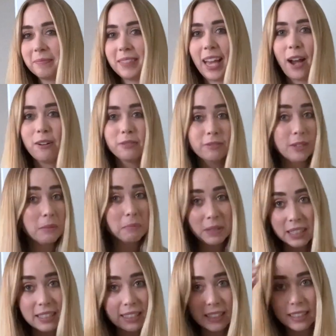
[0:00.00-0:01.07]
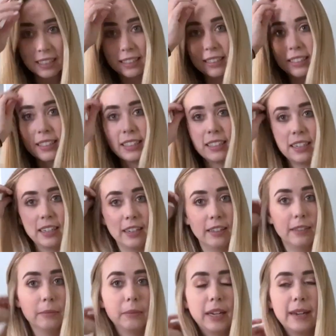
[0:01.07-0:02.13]
outfit pieces.
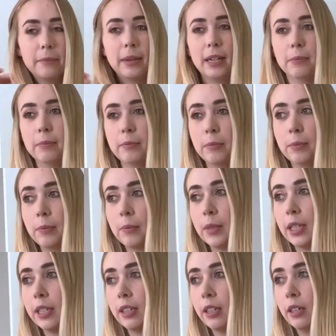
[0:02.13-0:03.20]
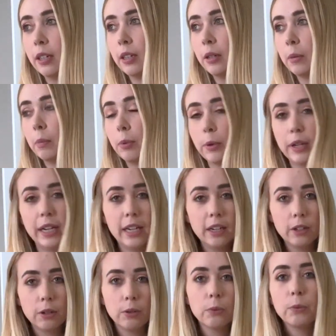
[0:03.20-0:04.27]
I might
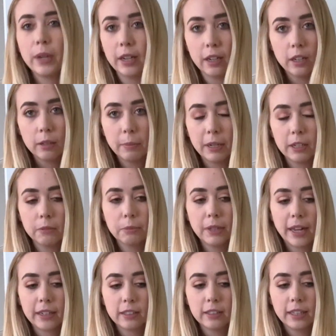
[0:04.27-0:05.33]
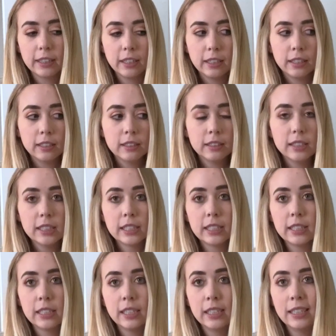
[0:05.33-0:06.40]
bring or wear a pair of black
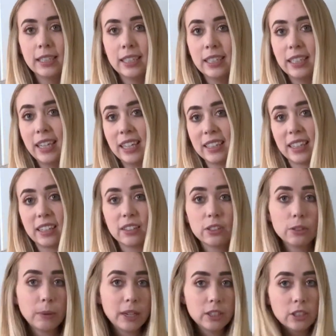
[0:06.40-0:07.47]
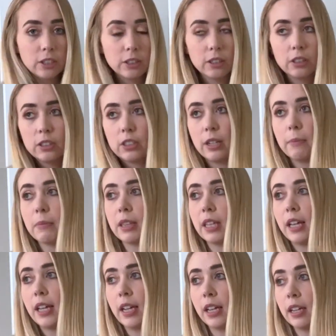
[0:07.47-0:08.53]
leggings and like a sweatshirt or
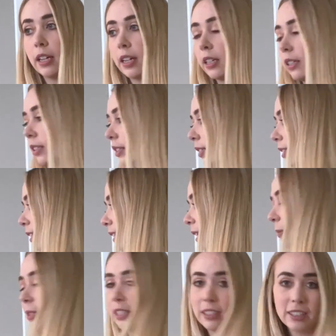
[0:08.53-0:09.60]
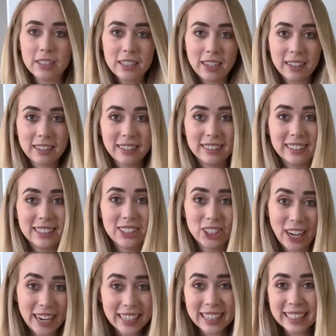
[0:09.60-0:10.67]
something. I'm still stuck on the
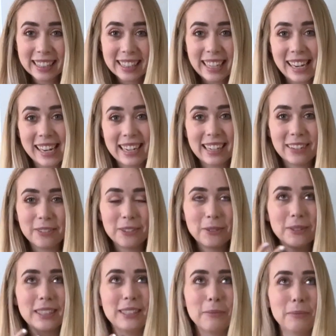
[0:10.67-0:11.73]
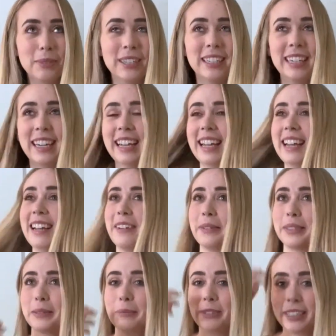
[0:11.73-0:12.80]
jacket thing. I don't know what to
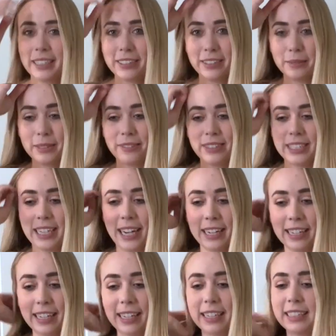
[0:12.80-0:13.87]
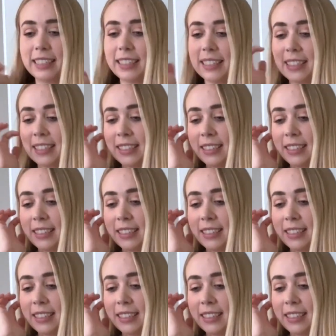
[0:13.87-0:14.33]
bring in terms of a jacket,